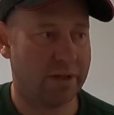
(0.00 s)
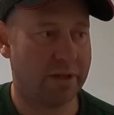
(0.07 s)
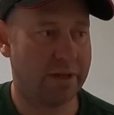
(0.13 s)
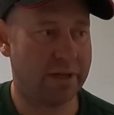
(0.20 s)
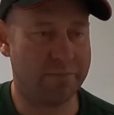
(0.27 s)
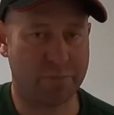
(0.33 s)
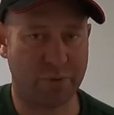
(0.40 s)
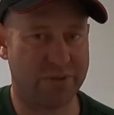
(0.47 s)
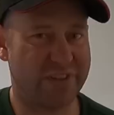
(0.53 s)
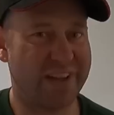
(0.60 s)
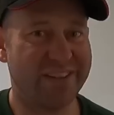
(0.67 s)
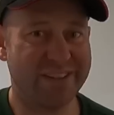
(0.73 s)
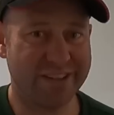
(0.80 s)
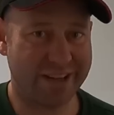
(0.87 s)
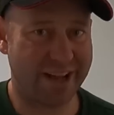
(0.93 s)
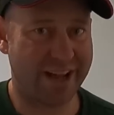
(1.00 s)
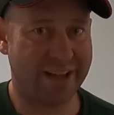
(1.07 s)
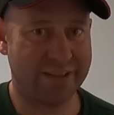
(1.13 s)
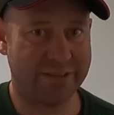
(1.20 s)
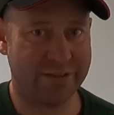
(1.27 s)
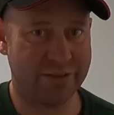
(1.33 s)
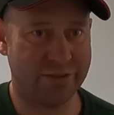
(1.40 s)
It presented
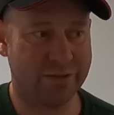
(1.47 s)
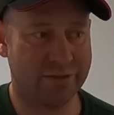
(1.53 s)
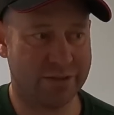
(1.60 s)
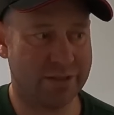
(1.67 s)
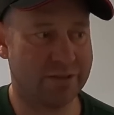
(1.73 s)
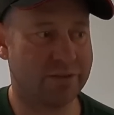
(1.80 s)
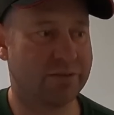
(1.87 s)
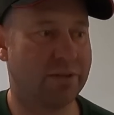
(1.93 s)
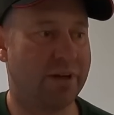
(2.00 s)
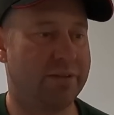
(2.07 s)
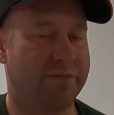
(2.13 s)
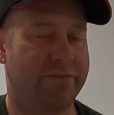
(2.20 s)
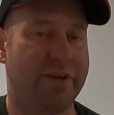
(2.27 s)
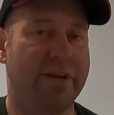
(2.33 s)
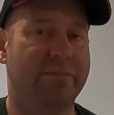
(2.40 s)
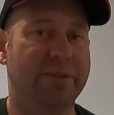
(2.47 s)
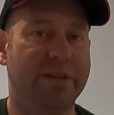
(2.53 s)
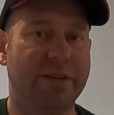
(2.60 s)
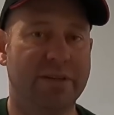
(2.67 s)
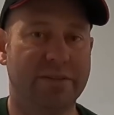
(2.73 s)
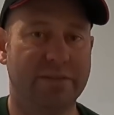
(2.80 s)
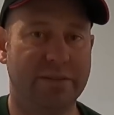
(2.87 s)
as new. It didn't look like the
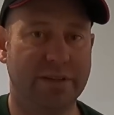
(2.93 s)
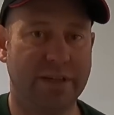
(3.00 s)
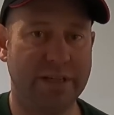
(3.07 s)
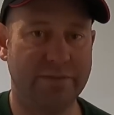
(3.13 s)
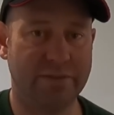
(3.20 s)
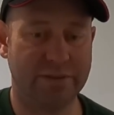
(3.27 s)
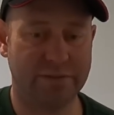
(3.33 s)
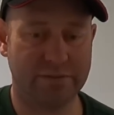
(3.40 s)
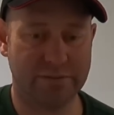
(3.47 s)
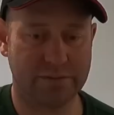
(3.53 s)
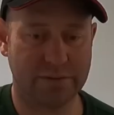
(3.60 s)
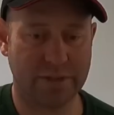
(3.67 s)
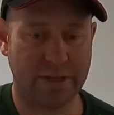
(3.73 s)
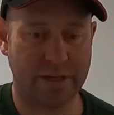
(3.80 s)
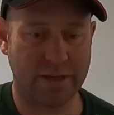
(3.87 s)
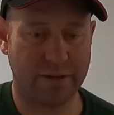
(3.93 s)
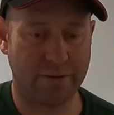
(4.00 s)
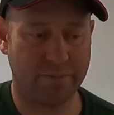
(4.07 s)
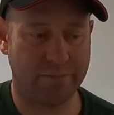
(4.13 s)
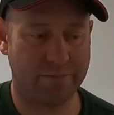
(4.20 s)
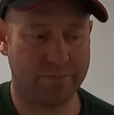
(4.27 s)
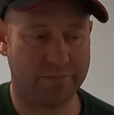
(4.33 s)
family had even
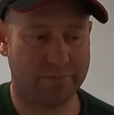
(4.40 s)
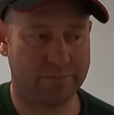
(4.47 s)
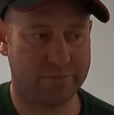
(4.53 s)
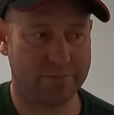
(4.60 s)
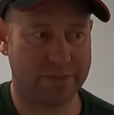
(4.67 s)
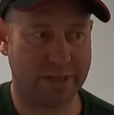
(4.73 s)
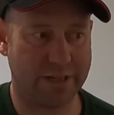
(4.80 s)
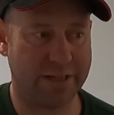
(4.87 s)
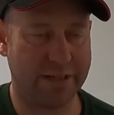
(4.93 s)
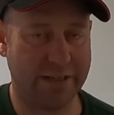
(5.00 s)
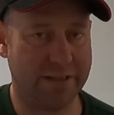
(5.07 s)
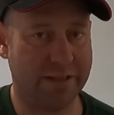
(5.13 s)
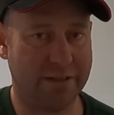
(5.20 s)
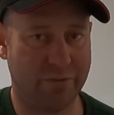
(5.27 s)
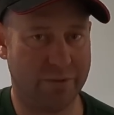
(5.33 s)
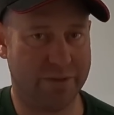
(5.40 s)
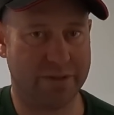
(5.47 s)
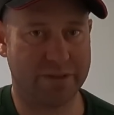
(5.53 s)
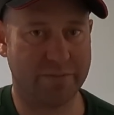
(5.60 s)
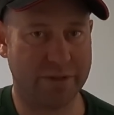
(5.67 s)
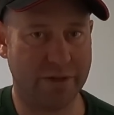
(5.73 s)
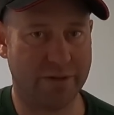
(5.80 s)
done anything with it,
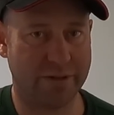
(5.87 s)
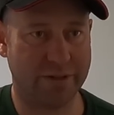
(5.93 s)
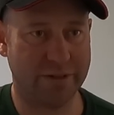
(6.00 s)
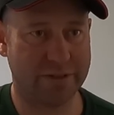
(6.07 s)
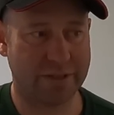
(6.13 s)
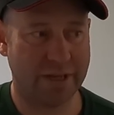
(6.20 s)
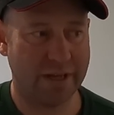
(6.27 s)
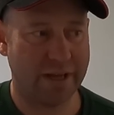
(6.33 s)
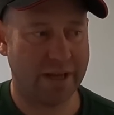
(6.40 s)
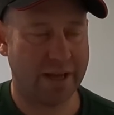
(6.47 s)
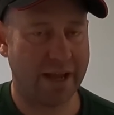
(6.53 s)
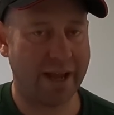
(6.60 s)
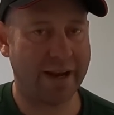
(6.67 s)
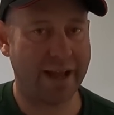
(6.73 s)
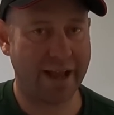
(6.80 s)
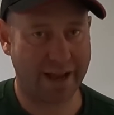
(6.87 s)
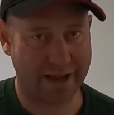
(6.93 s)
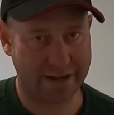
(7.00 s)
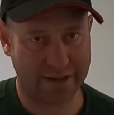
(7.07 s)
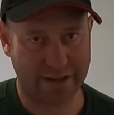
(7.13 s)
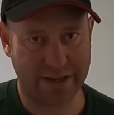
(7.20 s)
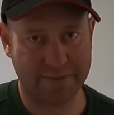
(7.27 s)
to be honest. And it
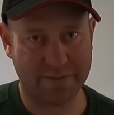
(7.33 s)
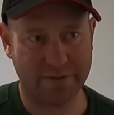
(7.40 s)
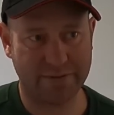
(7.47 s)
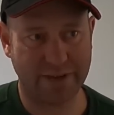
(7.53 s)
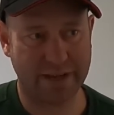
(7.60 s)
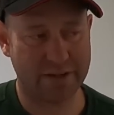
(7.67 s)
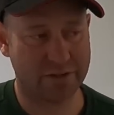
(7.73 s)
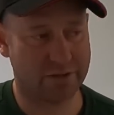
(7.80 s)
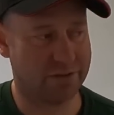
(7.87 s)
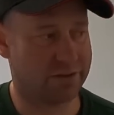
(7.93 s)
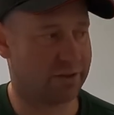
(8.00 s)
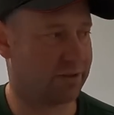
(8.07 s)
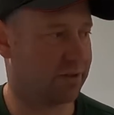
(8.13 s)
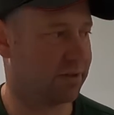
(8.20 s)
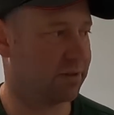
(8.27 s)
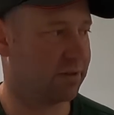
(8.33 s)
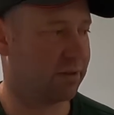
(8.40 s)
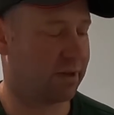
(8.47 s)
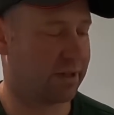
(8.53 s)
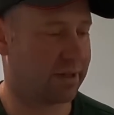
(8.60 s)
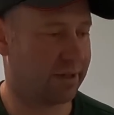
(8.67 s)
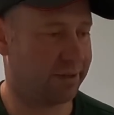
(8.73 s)
had a heap of extras on it,
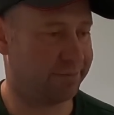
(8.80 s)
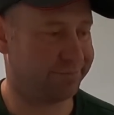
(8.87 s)
like